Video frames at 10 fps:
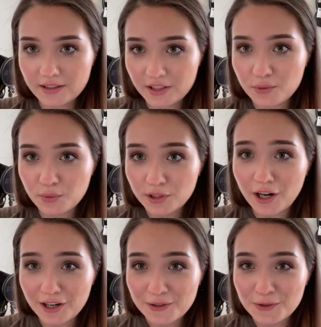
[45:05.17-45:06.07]
it's really
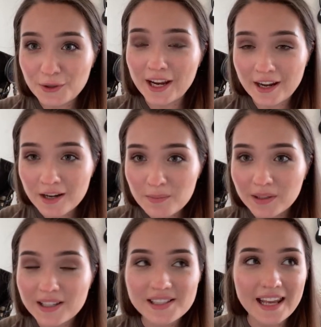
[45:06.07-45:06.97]
hard to draw hair
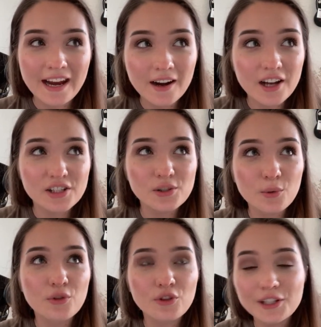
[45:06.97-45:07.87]
because hair are so
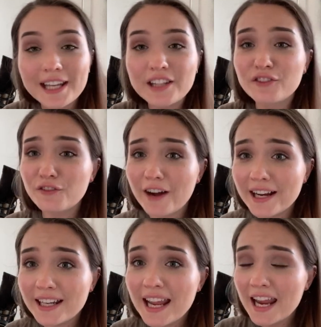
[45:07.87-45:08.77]
thin and
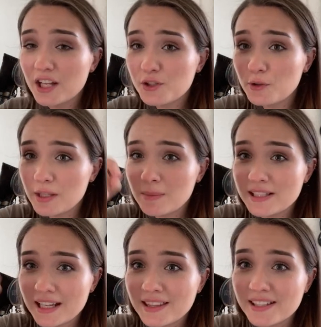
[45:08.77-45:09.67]
fine, and to
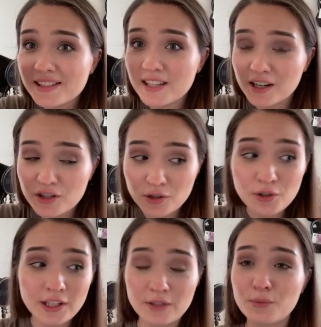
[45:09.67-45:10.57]
imitate this texture
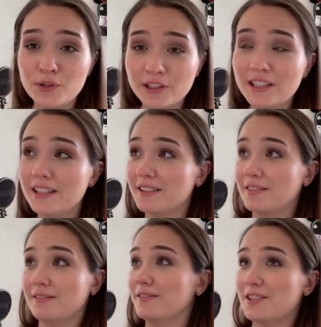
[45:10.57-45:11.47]
you can really
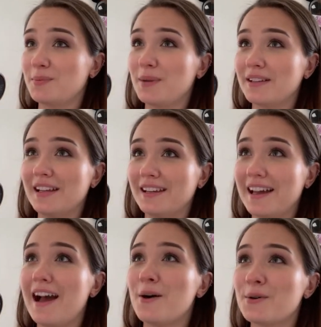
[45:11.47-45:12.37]
spend like
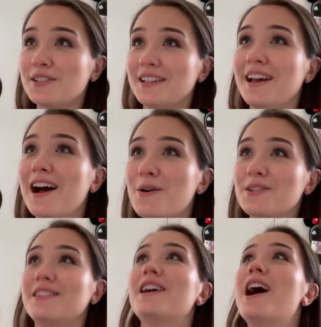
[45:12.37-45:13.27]
hours and
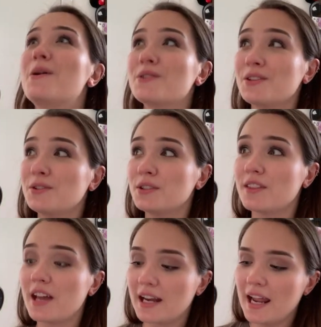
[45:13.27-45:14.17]
hours and hours in doing
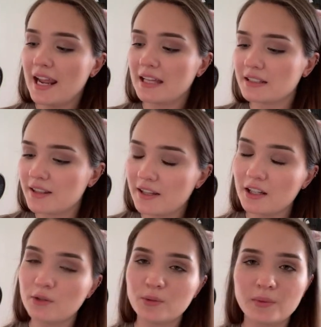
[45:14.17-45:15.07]
that, and then
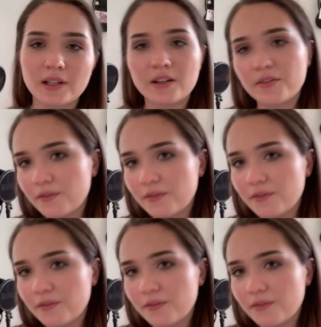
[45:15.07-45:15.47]
you'll be like,